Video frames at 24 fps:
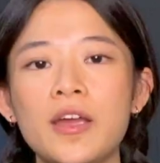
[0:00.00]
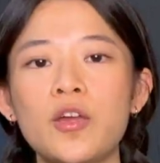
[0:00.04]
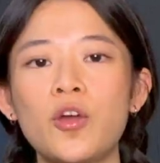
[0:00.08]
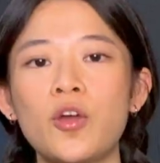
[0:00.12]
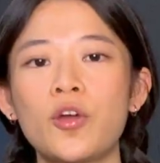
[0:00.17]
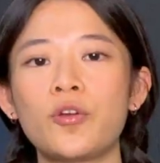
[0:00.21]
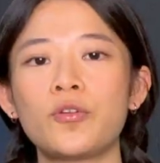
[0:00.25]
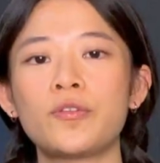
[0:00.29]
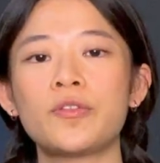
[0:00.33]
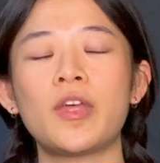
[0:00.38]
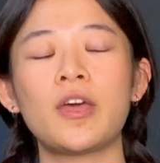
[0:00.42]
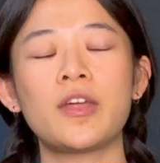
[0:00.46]

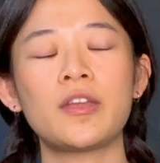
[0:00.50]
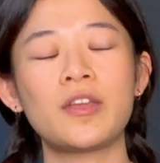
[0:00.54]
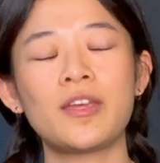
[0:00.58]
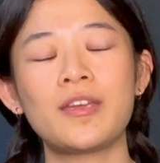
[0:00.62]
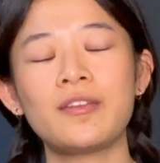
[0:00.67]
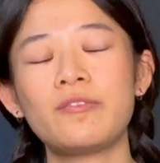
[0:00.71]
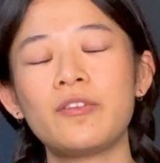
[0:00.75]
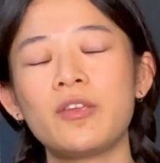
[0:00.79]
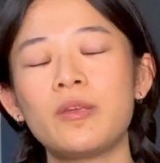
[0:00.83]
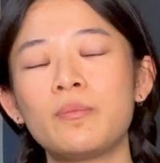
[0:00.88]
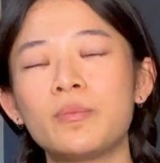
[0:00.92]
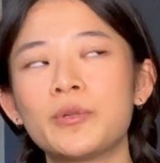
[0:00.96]
heard that
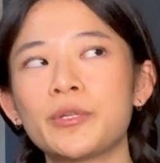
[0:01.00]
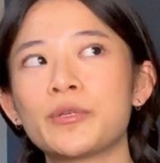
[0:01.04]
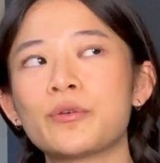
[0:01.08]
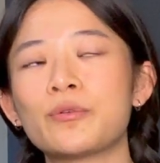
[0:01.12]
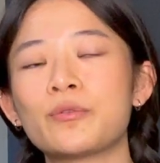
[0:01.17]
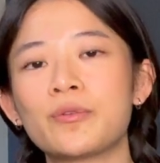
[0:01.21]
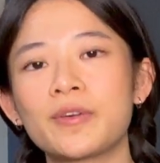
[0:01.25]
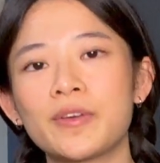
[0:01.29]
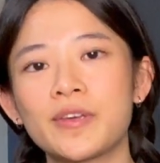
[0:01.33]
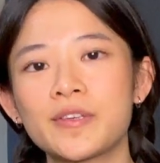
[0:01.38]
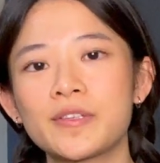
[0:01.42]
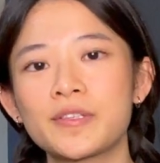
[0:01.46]
navy
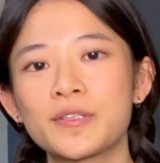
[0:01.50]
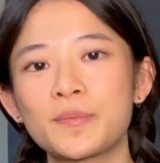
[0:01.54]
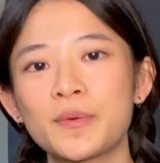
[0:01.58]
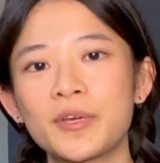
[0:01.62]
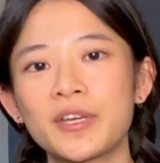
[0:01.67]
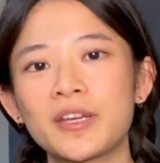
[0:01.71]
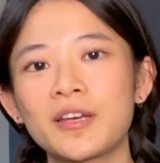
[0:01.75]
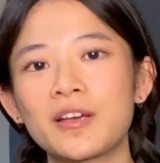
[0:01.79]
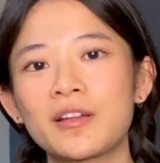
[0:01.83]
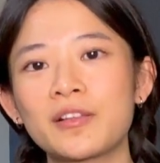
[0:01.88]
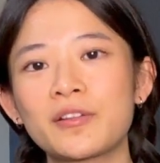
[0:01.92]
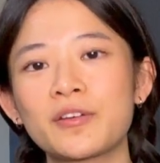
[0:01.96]
blue is my
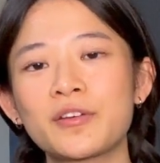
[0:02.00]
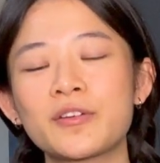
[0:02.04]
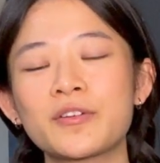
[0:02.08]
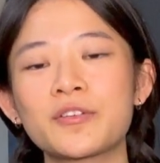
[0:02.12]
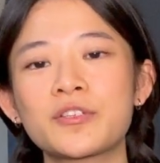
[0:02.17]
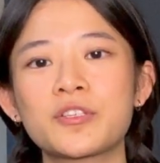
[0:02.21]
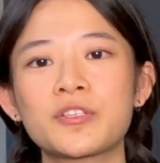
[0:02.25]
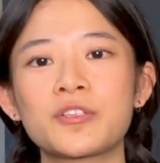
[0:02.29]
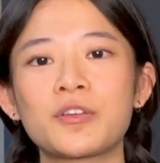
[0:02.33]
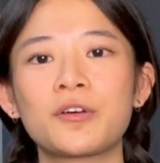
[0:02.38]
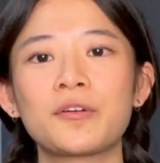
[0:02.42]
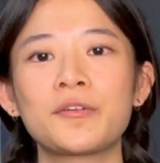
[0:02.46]
color,
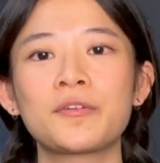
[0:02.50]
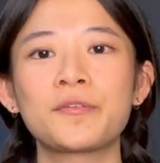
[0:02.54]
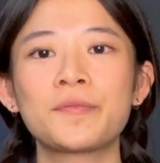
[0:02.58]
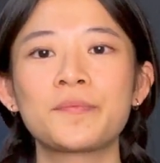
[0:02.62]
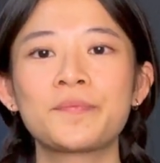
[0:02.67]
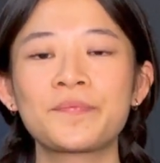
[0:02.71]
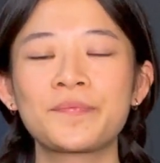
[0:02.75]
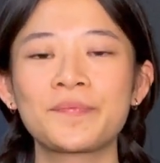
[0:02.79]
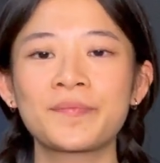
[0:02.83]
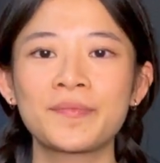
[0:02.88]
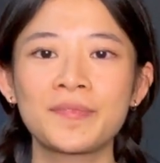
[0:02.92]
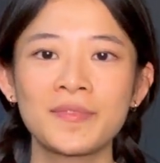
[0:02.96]
so
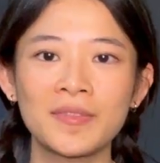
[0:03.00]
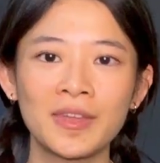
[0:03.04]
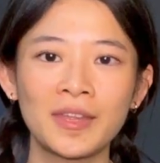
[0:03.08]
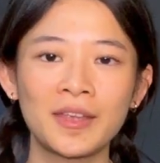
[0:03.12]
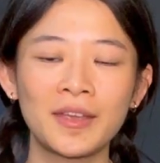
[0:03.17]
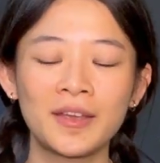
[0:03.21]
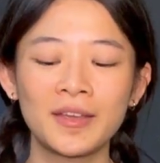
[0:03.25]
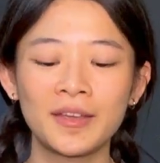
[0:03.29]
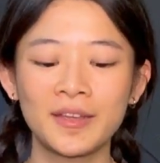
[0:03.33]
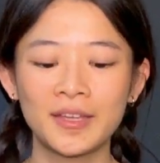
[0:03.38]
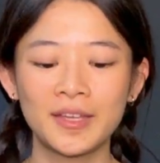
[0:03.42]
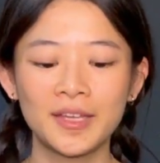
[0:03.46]

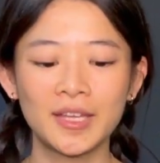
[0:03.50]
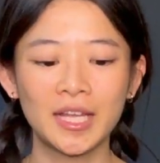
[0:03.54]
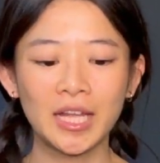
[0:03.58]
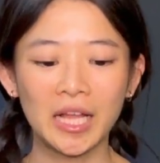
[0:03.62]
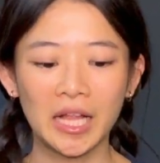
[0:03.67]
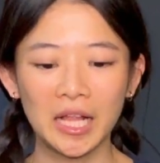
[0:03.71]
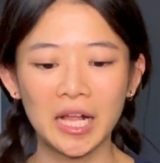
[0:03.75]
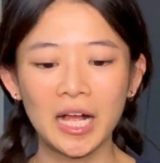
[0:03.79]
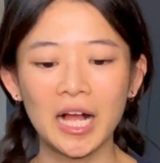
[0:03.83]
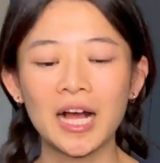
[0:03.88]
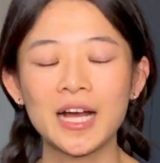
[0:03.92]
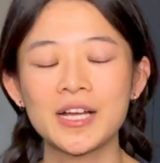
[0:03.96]

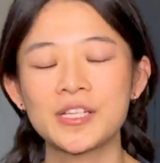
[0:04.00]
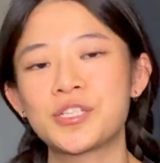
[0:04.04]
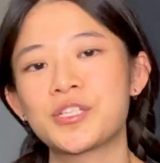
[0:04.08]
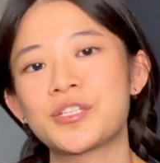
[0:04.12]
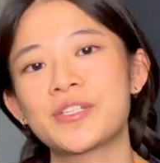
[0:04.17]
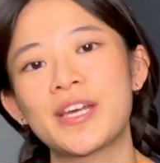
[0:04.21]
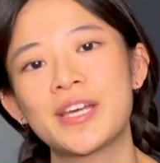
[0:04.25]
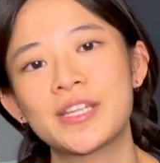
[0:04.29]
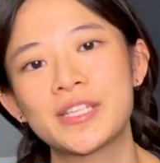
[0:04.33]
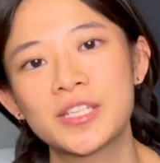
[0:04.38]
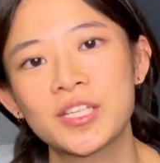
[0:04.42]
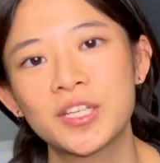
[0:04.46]
I just
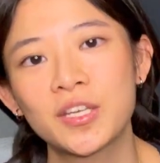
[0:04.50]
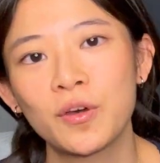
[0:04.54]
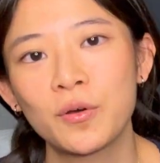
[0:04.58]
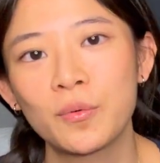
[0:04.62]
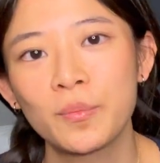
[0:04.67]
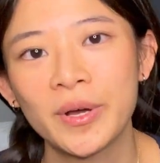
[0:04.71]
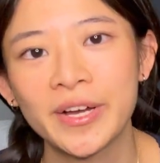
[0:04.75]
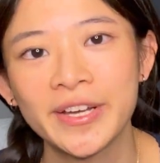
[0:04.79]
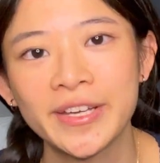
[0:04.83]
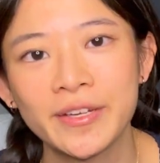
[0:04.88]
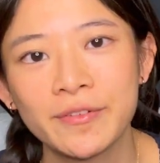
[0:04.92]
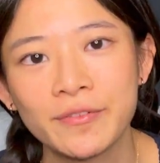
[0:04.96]
had to go
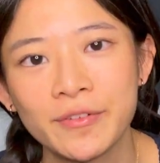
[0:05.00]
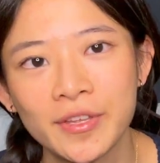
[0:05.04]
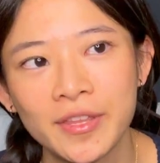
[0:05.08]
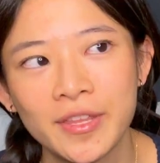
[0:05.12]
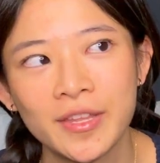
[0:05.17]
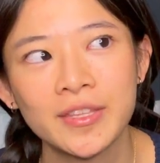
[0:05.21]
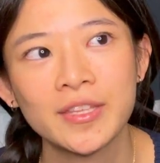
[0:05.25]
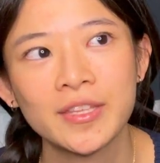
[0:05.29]
buy everything